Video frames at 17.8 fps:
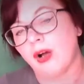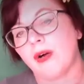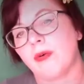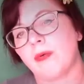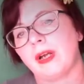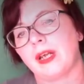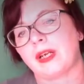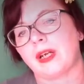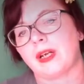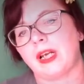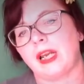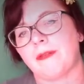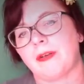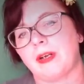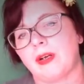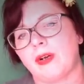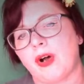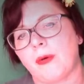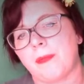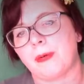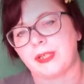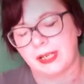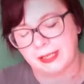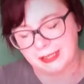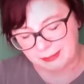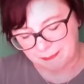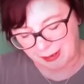We could live in an
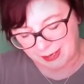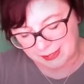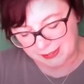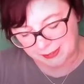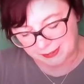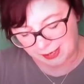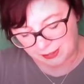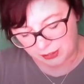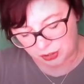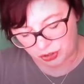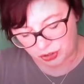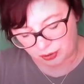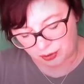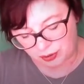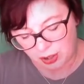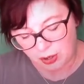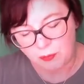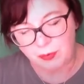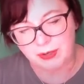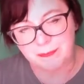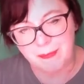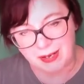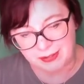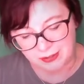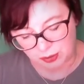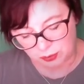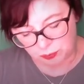orbiting space station with
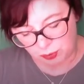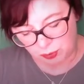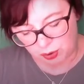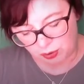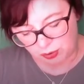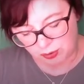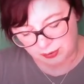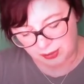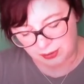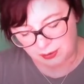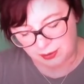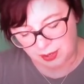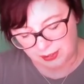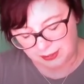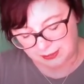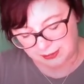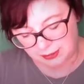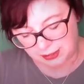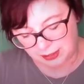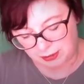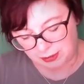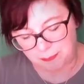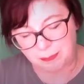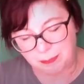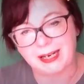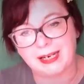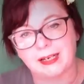metal walls and lights in them
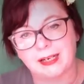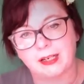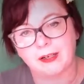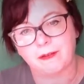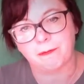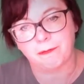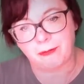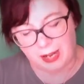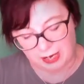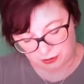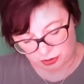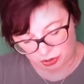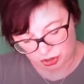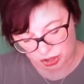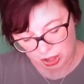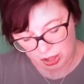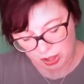that blink and flash,